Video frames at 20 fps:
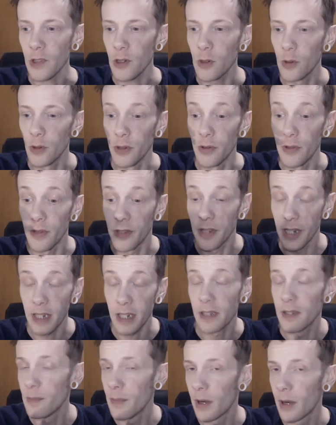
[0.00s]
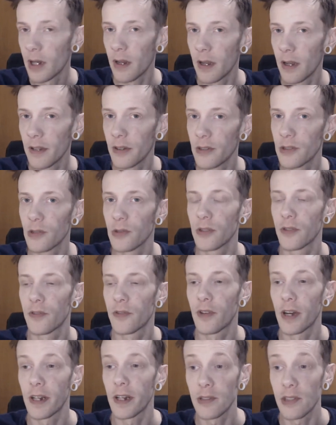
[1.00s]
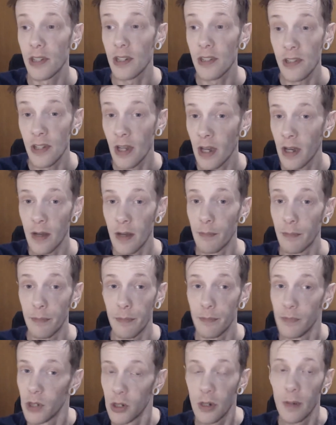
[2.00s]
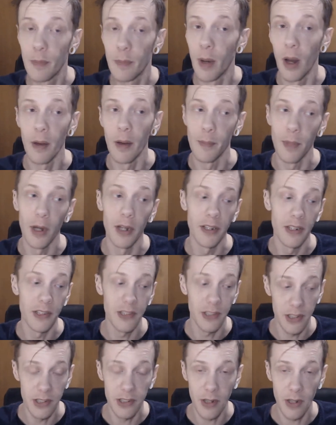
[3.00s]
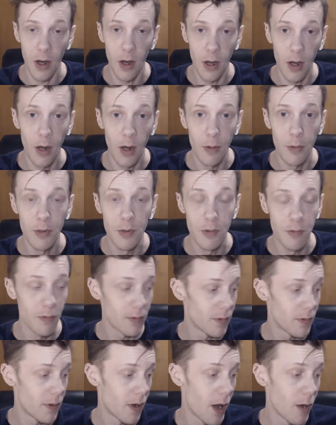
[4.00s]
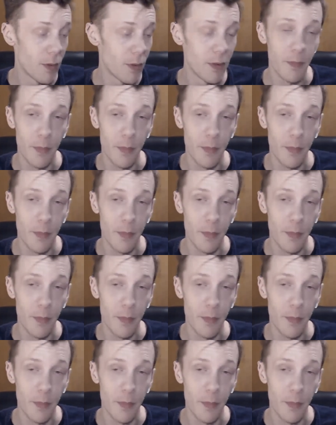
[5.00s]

or you think you might like those sorts of fragrances, you could blind buy this. This I, I would I would